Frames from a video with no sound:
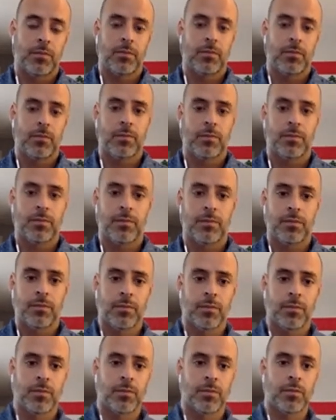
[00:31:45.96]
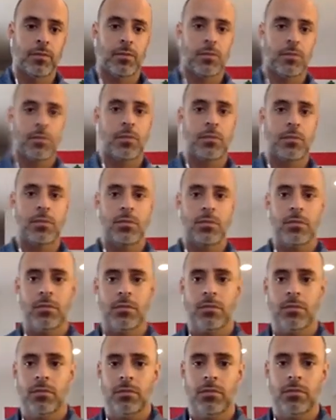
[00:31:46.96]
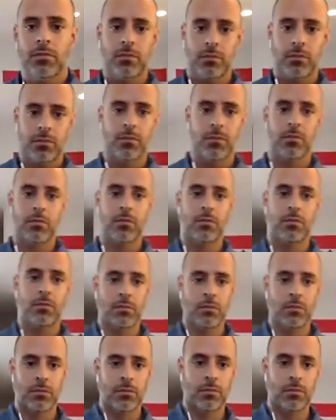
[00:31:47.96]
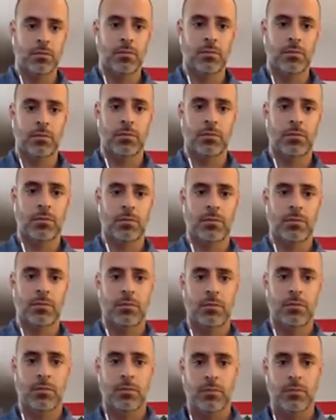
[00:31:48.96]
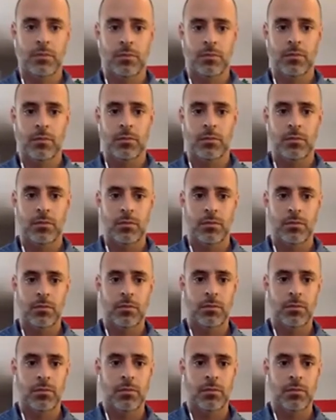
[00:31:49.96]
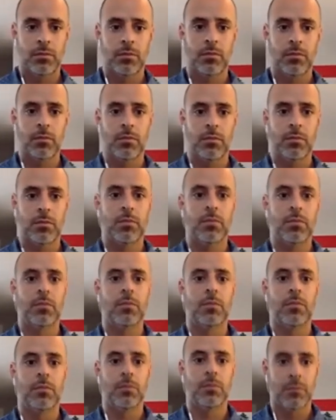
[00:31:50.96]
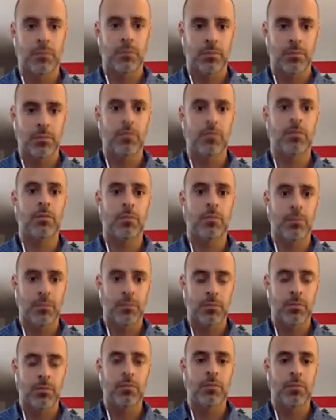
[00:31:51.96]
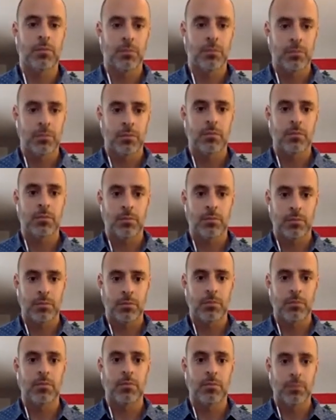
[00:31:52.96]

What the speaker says: [no speech]